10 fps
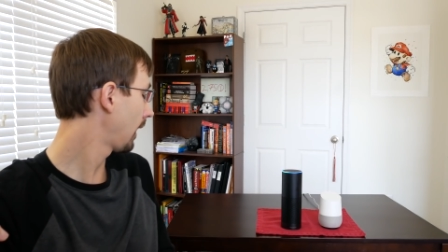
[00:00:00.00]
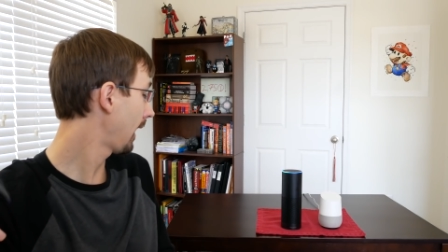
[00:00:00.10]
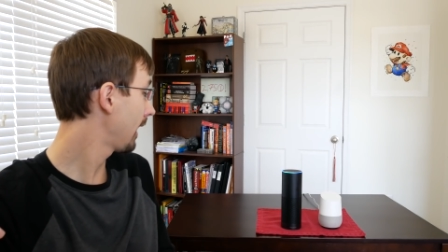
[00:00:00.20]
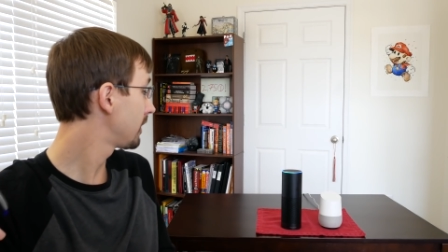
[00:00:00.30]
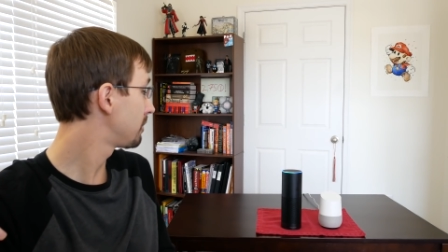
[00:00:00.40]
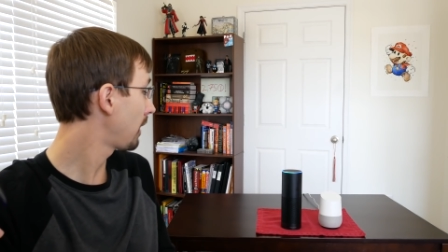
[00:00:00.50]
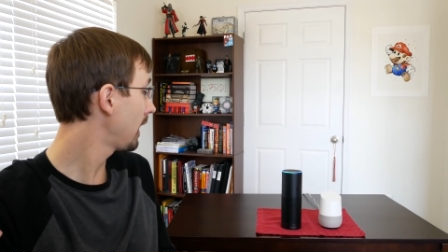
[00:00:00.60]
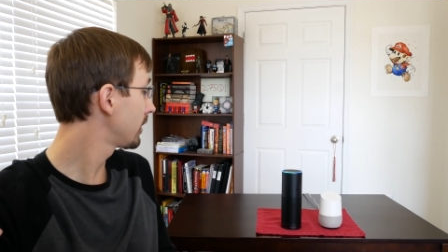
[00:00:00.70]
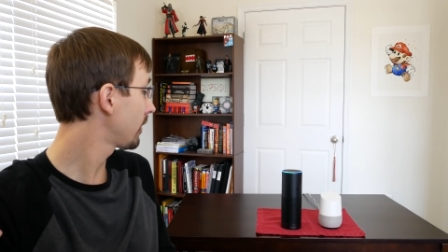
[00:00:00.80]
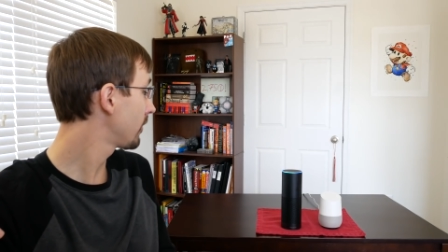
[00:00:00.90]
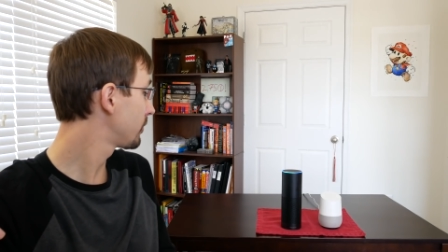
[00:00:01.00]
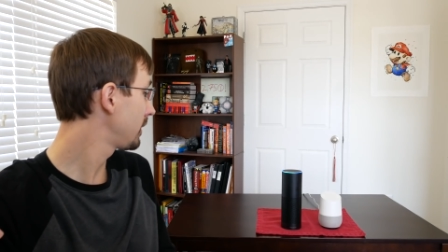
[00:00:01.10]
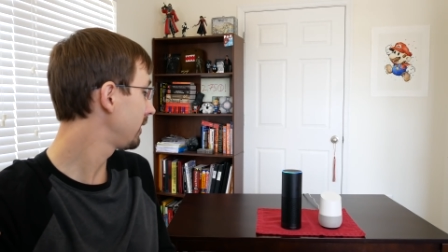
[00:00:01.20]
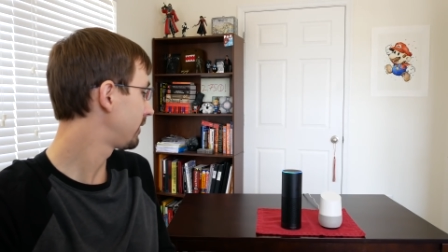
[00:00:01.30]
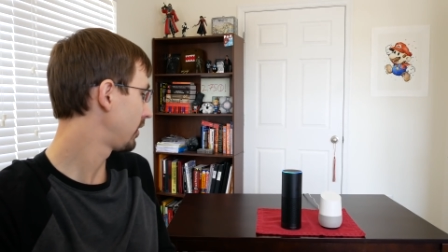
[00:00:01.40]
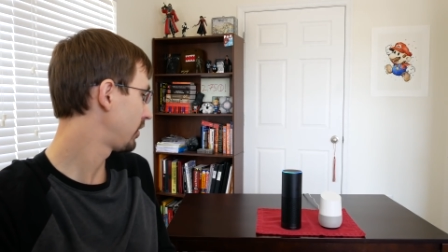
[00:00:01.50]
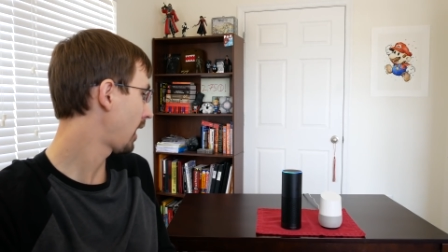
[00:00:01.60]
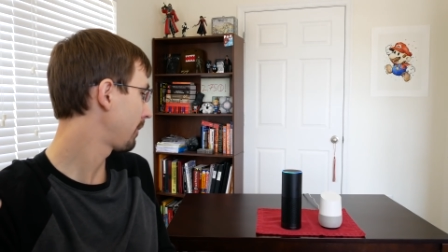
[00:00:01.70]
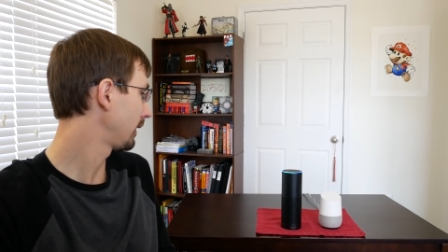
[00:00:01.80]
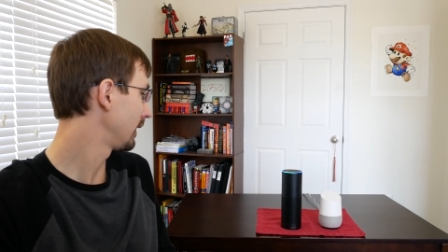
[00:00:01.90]
add buy ground beef to
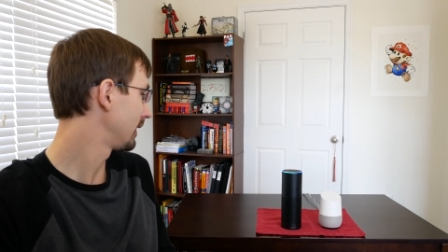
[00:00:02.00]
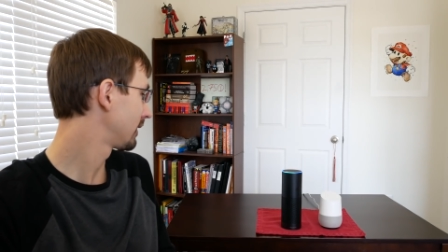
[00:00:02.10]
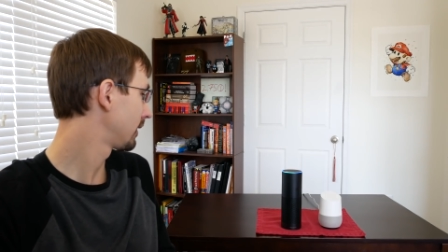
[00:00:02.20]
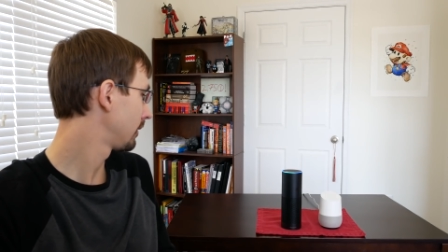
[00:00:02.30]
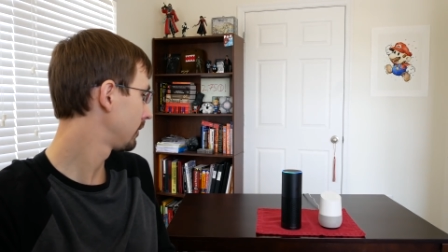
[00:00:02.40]
shopping list.